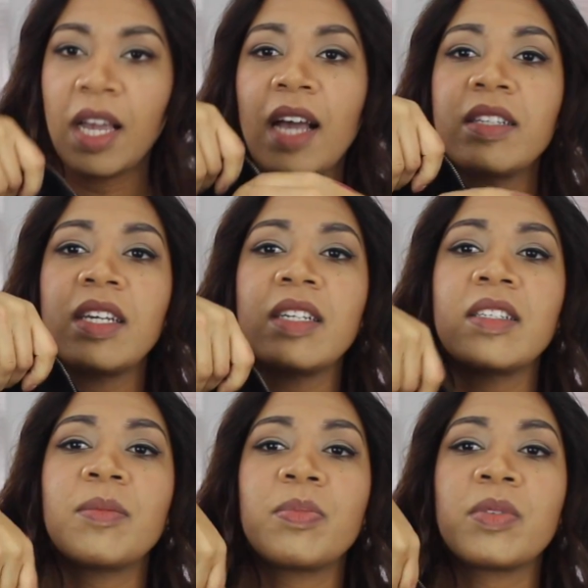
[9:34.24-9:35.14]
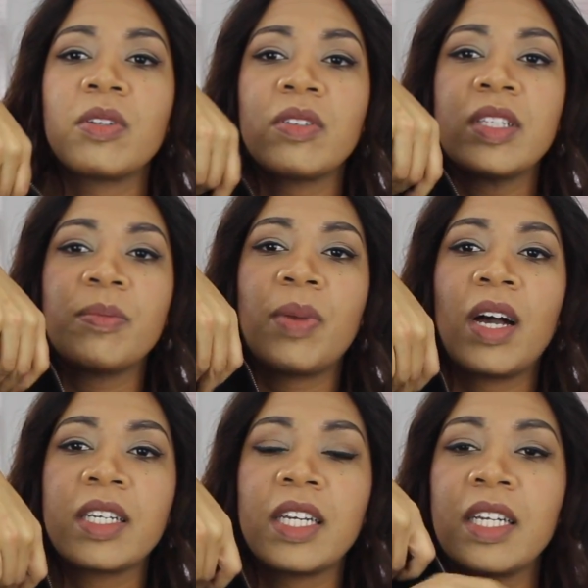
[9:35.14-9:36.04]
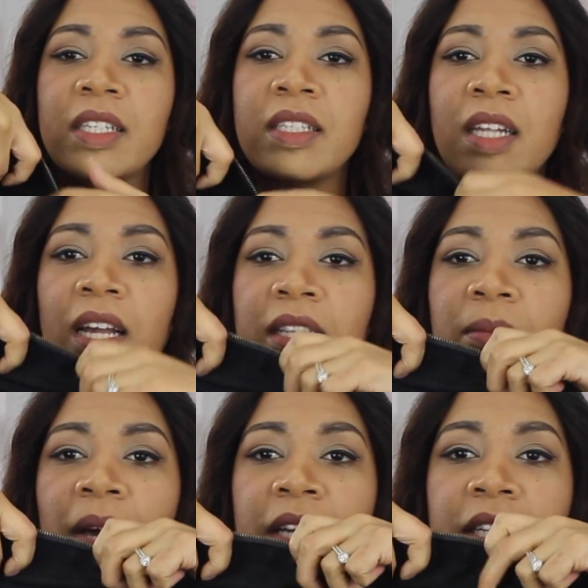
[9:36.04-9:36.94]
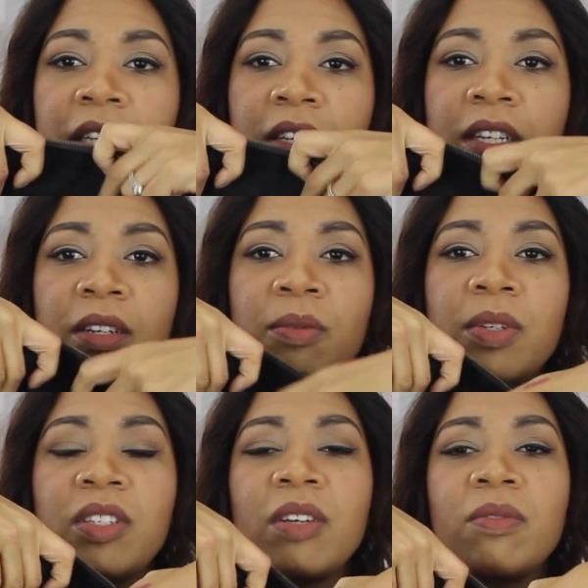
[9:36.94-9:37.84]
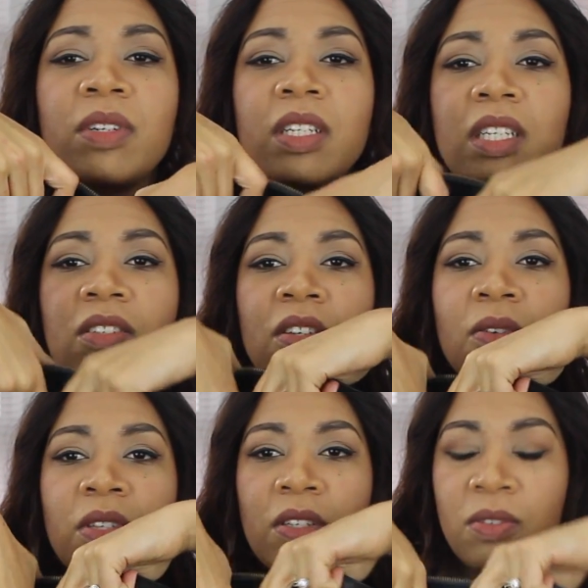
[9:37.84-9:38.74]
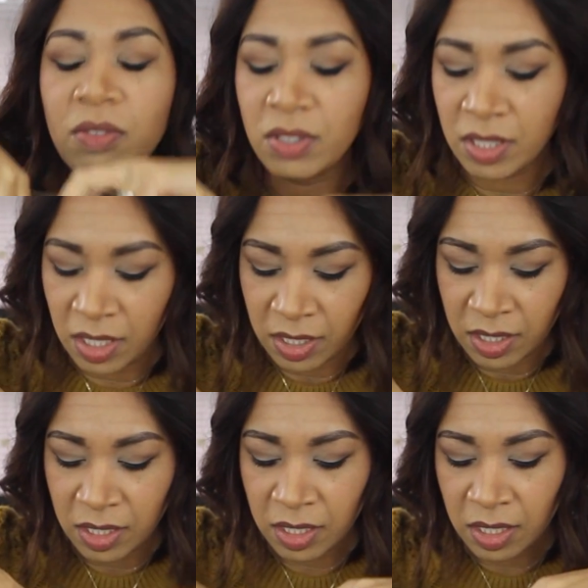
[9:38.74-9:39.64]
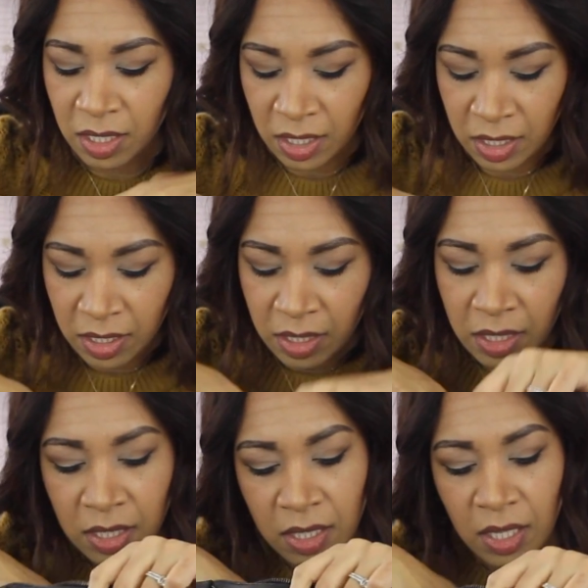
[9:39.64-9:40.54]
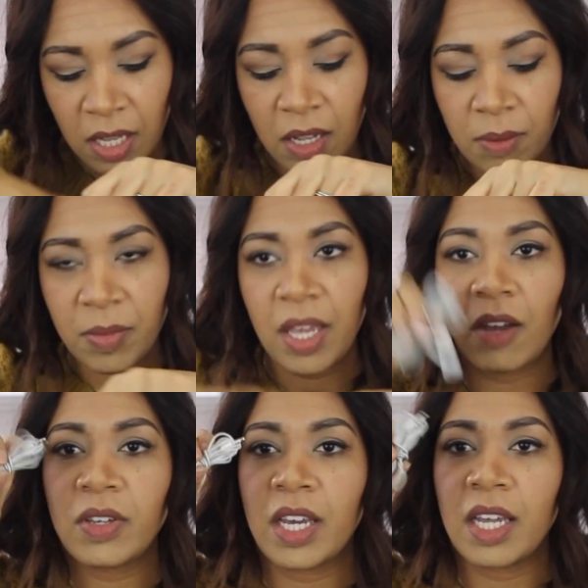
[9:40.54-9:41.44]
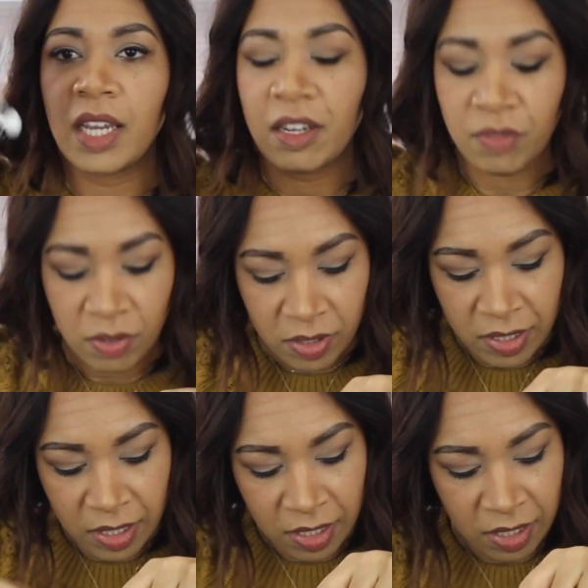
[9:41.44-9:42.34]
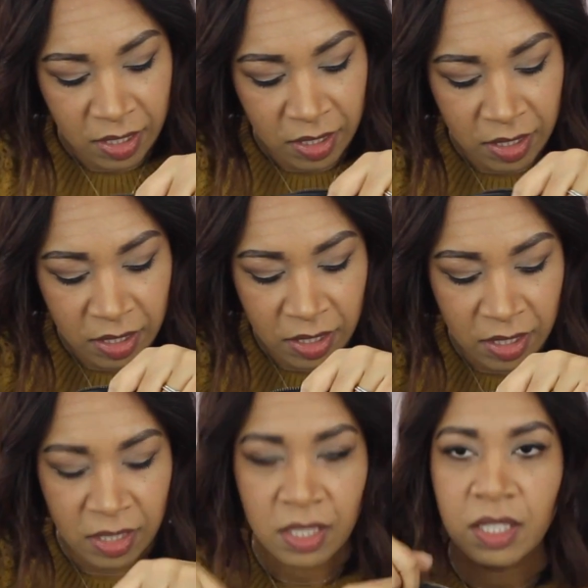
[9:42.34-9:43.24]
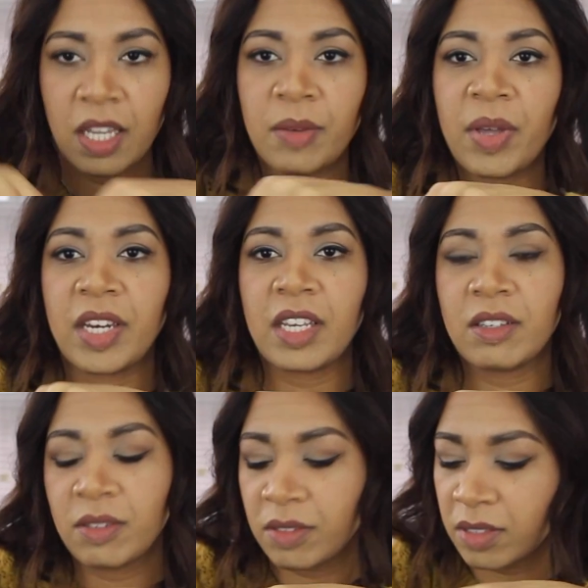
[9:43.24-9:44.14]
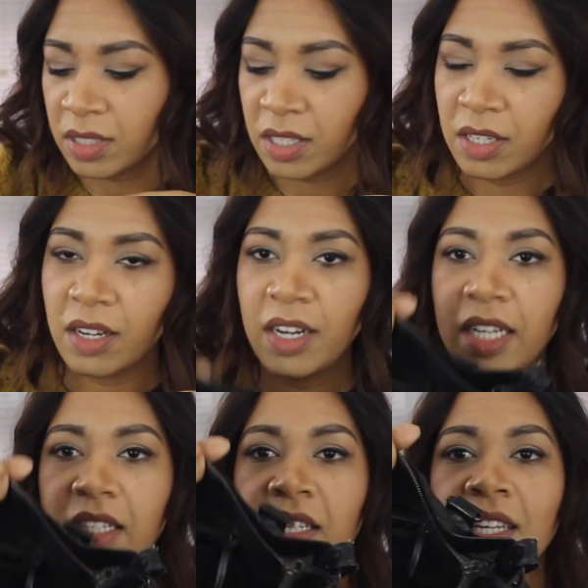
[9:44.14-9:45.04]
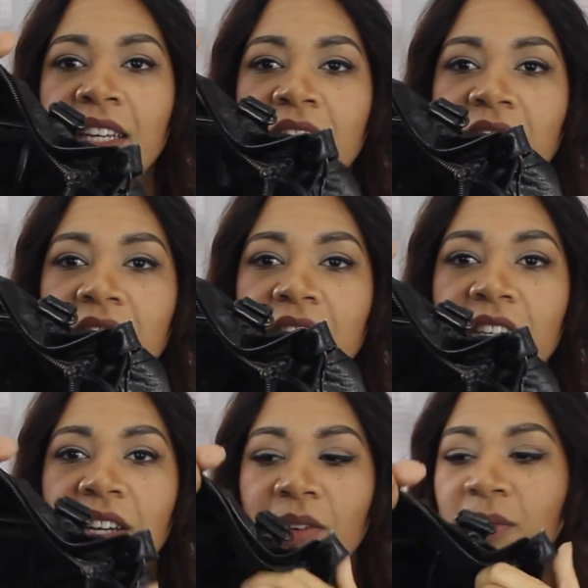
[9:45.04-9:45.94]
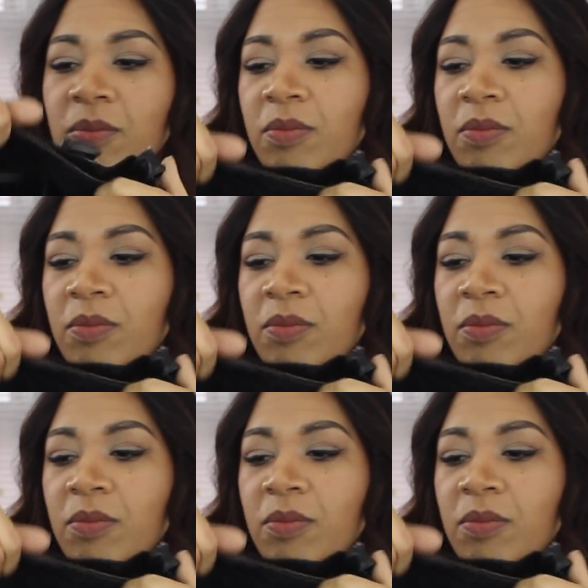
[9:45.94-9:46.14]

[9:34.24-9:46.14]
Has a little zip pocket inside the bag here, which I really don't use. Oh yeah, and headphones and a penny. All right, so there you go.